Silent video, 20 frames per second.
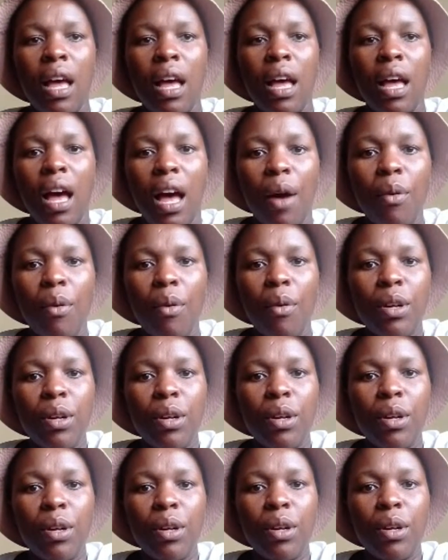I want to
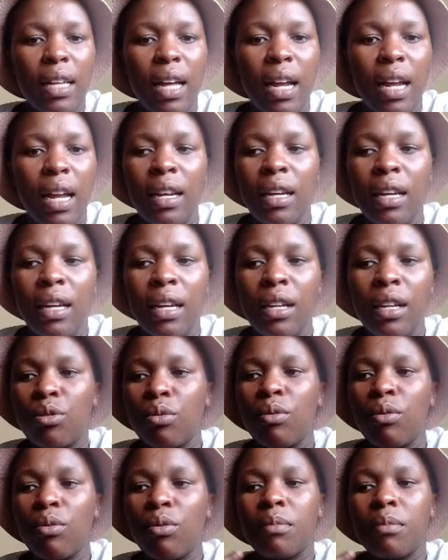start selling to
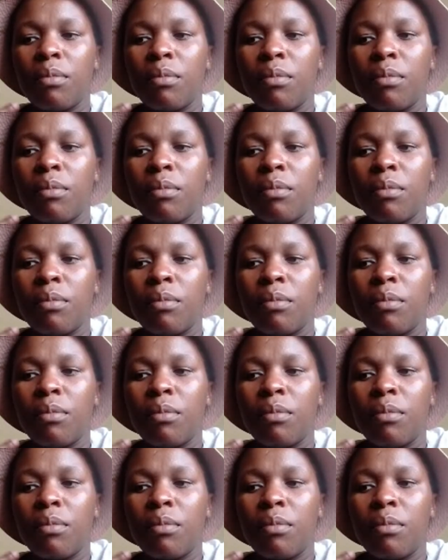as many